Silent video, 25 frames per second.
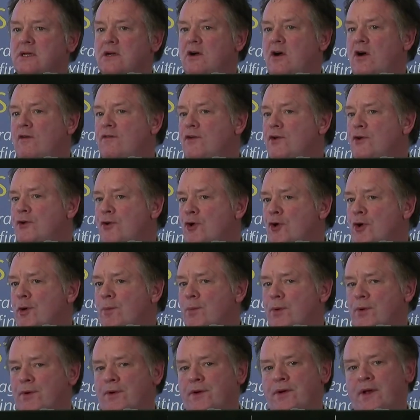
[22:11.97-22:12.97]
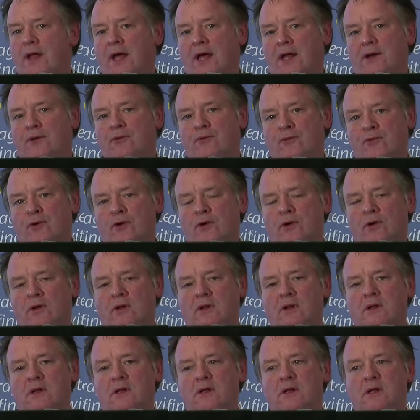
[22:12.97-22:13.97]
of an urban and
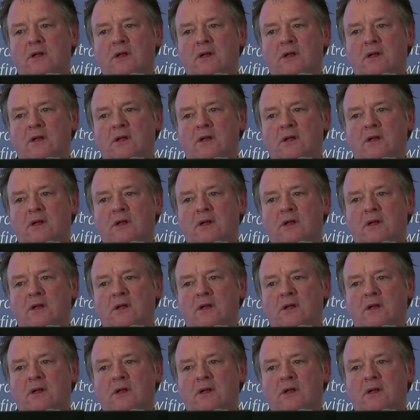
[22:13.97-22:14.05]
rural